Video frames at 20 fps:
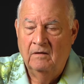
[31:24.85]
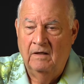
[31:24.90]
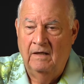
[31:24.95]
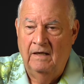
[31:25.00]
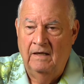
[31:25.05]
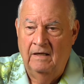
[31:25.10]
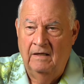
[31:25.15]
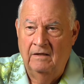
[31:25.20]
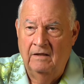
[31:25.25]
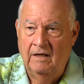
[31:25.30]

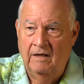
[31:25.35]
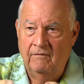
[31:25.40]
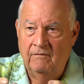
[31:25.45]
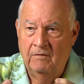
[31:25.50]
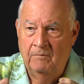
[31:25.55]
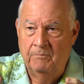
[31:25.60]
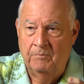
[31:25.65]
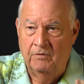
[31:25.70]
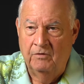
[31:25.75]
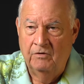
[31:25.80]
and
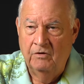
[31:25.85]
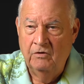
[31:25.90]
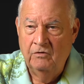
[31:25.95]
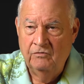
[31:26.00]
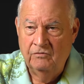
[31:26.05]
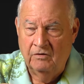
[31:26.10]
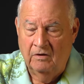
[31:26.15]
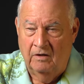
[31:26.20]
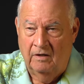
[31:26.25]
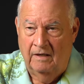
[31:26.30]
David
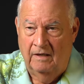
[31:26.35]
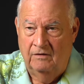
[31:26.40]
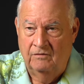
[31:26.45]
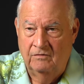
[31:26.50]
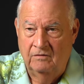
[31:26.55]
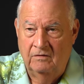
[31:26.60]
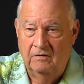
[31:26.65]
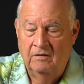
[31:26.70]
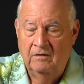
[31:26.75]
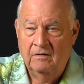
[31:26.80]
Perdue's
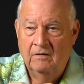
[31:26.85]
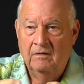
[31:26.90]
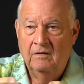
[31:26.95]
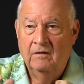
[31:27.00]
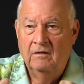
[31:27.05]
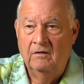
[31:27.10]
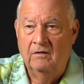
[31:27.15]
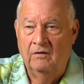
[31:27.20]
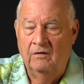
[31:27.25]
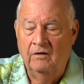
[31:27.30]
election
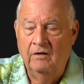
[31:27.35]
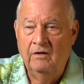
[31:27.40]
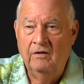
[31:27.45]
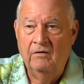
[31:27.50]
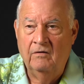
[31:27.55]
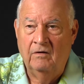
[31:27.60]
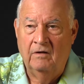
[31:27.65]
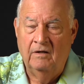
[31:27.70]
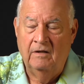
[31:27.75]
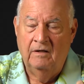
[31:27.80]

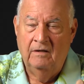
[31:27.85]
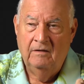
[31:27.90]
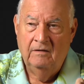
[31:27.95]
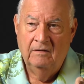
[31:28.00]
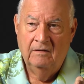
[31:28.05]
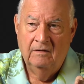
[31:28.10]
literally